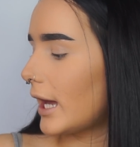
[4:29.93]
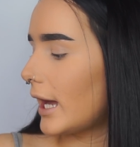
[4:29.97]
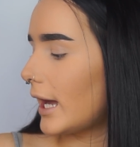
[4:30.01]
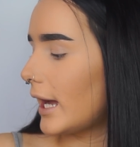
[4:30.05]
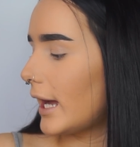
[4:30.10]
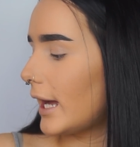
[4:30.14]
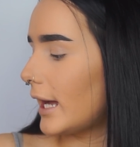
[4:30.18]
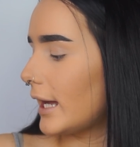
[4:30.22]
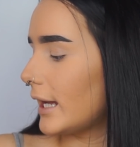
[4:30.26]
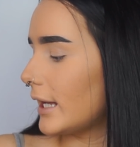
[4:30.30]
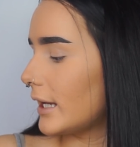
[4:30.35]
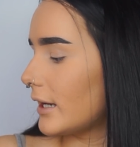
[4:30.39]

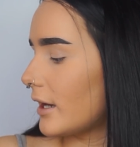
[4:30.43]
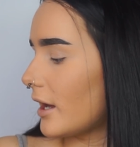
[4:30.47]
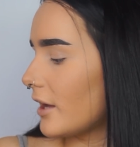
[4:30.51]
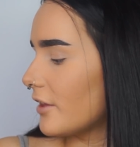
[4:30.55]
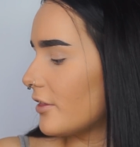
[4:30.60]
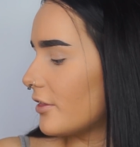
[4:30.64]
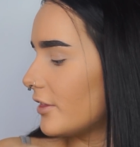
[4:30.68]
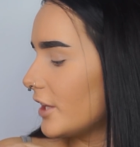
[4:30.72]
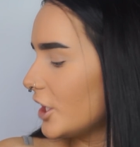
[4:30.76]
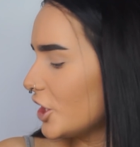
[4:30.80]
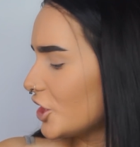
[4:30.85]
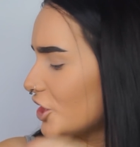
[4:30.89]
and I
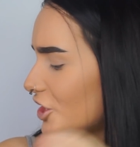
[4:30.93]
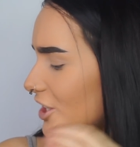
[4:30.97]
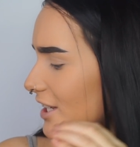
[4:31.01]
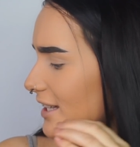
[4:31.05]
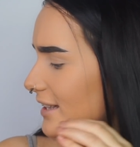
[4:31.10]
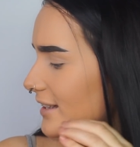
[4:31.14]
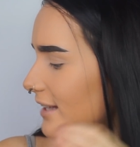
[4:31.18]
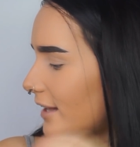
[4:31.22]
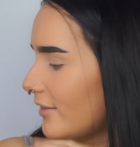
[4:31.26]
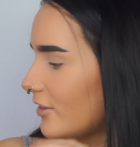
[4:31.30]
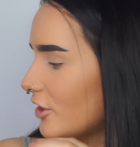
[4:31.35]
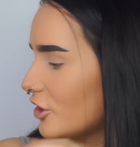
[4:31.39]
think she
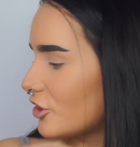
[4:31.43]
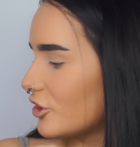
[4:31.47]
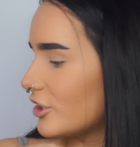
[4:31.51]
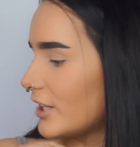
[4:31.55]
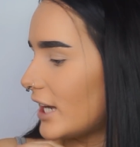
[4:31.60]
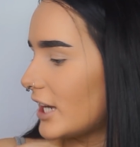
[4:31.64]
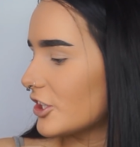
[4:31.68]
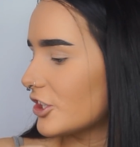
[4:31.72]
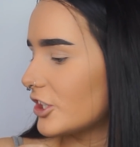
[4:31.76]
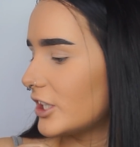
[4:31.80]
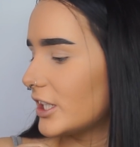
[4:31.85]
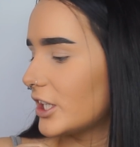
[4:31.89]
said that she
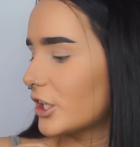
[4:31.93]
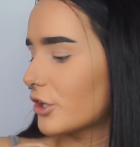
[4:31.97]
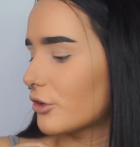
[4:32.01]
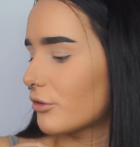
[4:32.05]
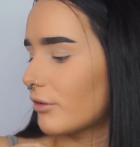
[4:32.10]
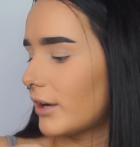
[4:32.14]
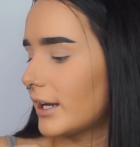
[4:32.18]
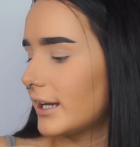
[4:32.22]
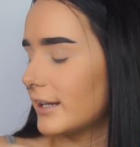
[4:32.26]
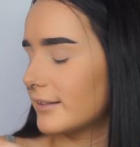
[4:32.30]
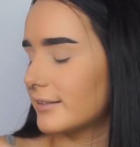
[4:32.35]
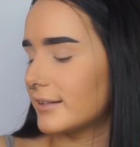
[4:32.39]
actually
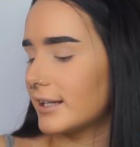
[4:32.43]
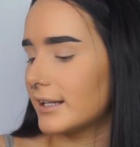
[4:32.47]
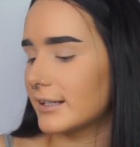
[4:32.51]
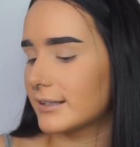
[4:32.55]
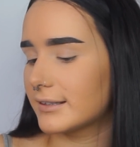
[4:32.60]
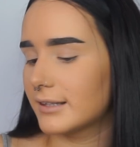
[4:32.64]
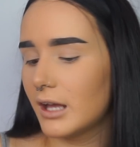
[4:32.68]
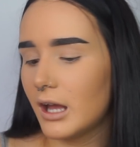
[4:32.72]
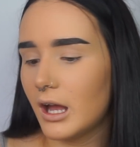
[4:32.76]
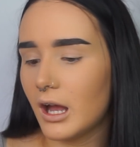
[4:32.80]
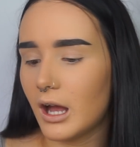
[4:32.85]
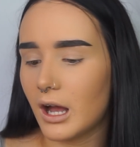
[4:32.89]
created this